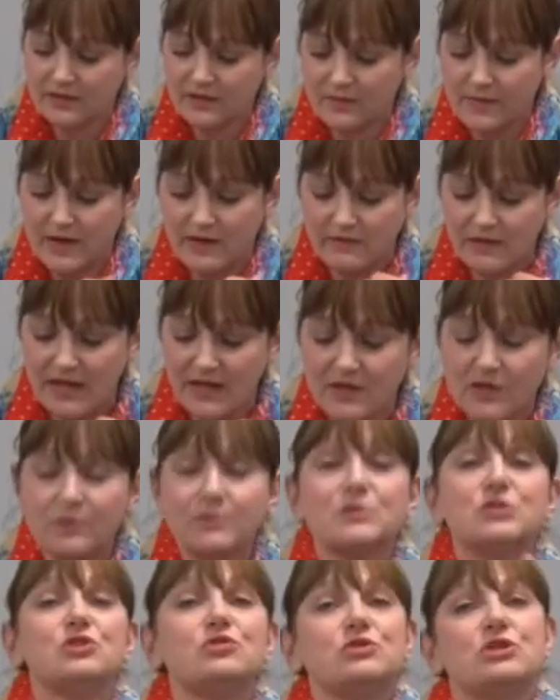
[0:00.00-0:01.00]
you about right here,
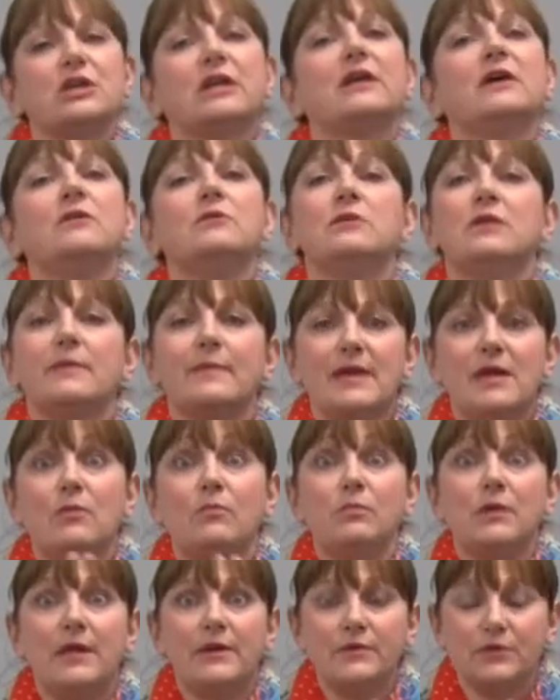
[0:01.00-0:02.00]
but you should Google them. It'll
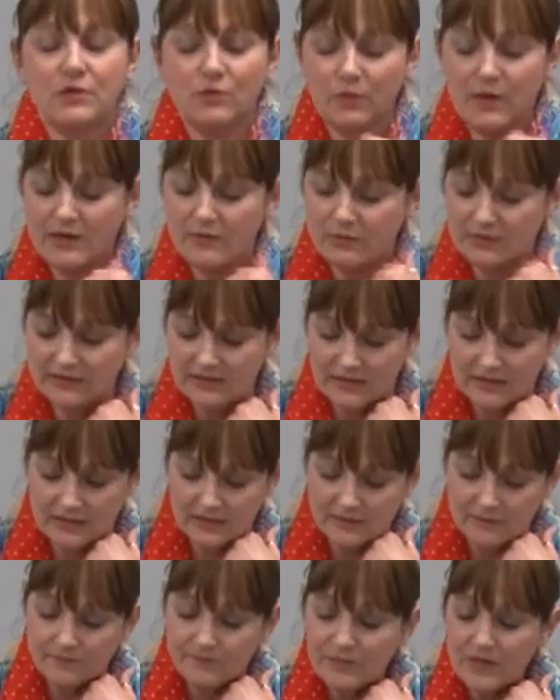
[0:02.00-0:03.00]
blow you away what they
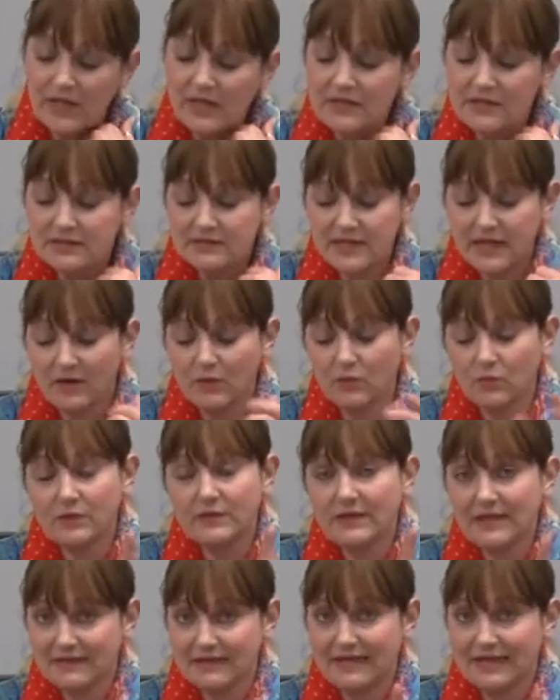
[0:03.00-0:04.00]
did. Now, one
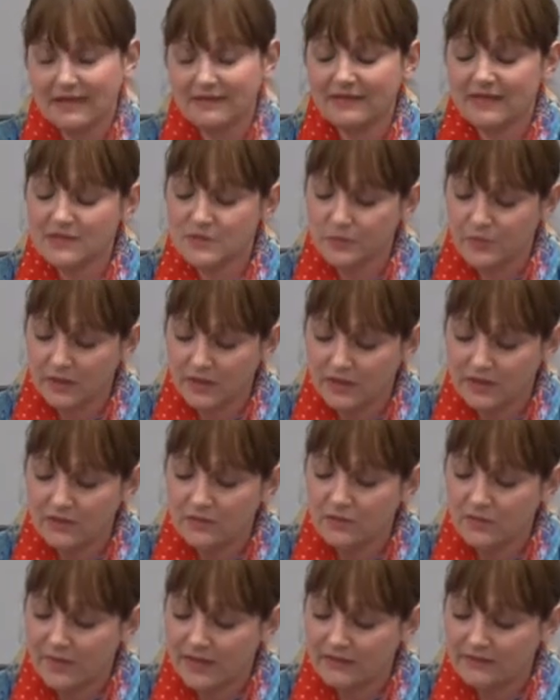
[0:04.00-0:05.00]
thing that I think is pretty
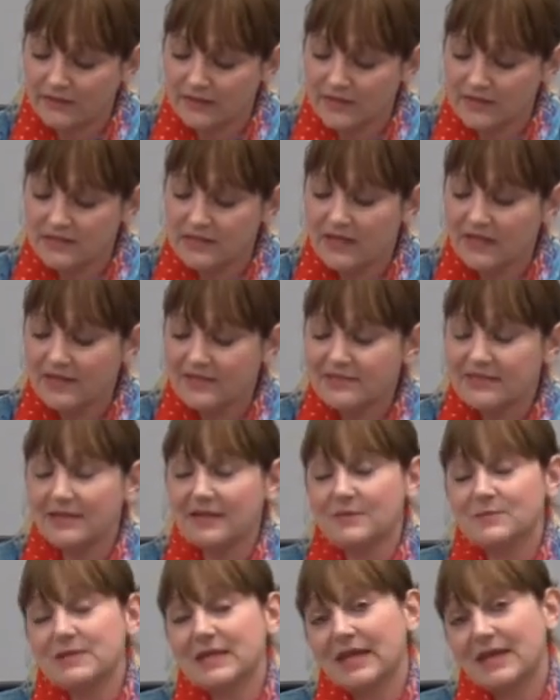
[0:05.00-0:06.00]
cool about this,
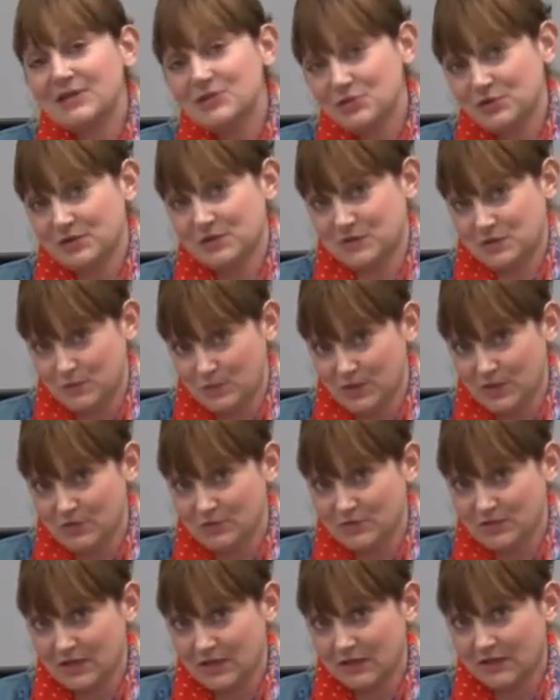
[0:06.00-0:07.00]
Tim's entrance
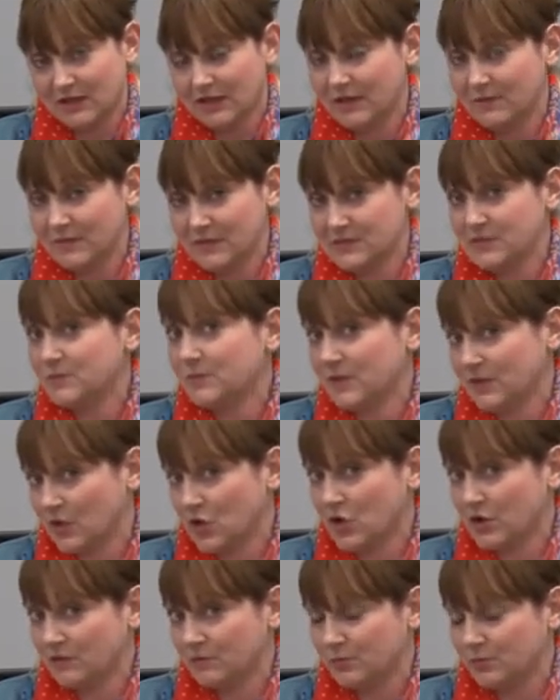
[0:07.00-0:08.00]
music, he must have been a
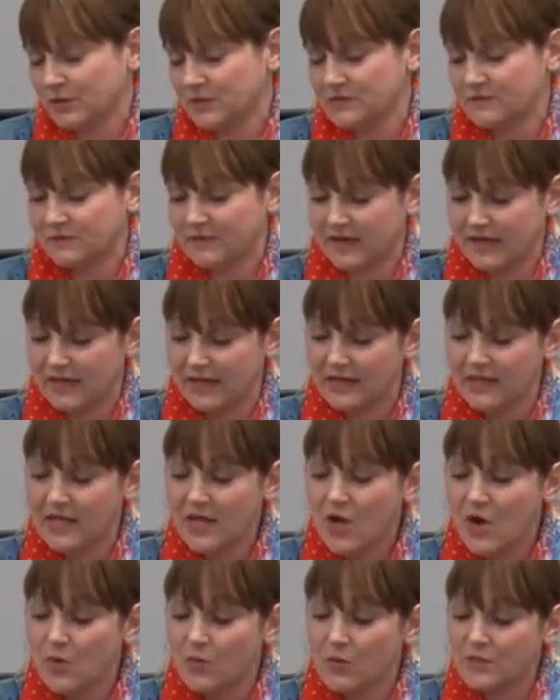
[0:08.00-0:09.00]
Garth Brooks fan,
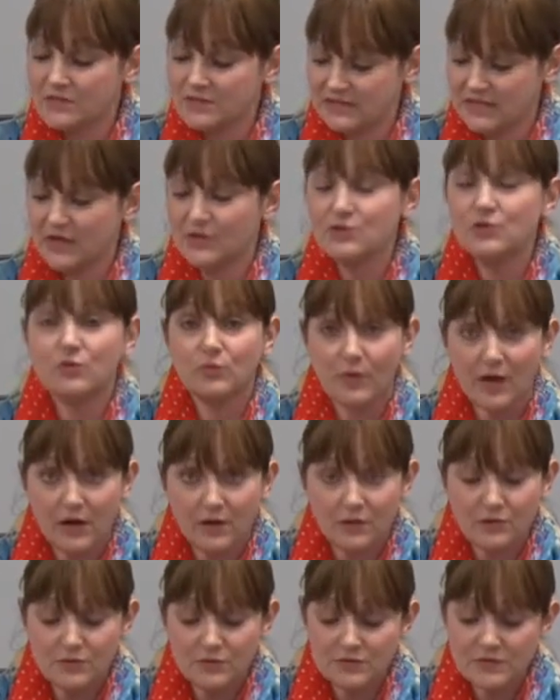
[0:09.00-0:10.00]
was Thunder
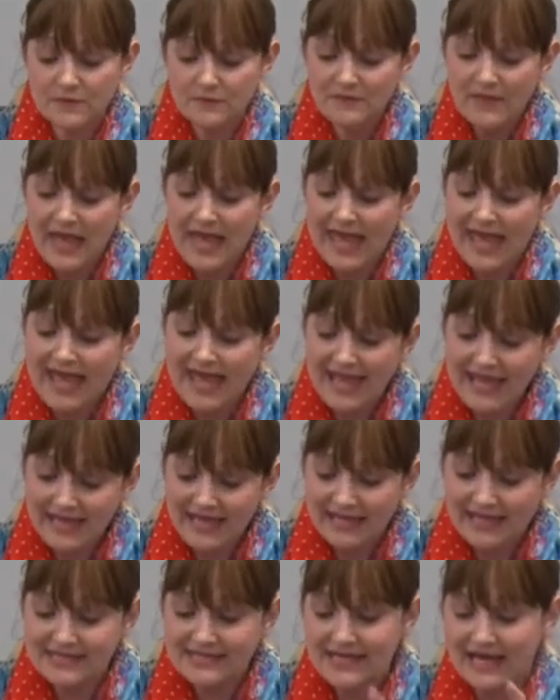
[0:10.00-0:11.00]
Rolls,
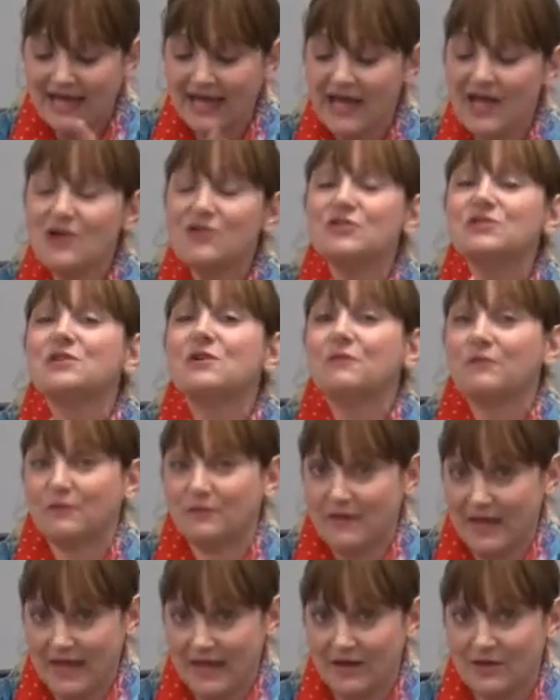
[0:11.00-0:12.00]
and I also
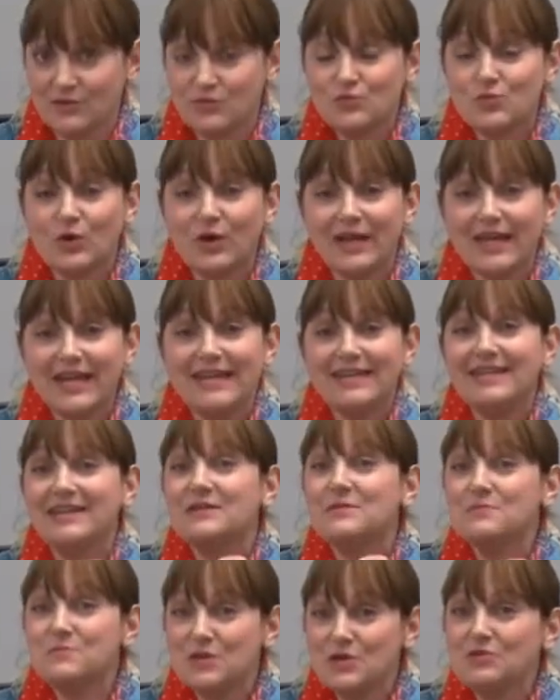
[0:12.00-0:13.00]
found where he did a
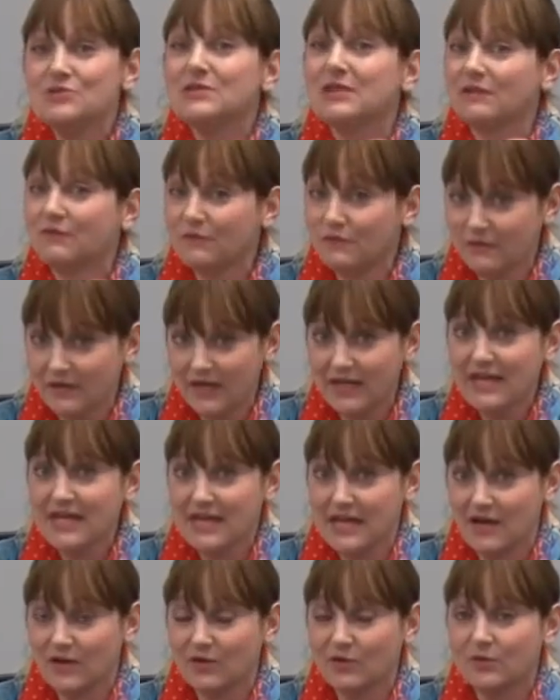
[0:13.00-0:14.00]
music
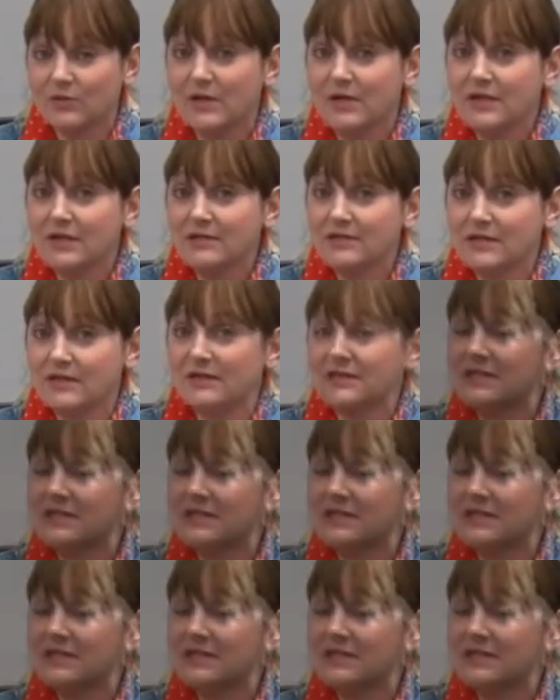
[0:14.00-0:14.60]
video to the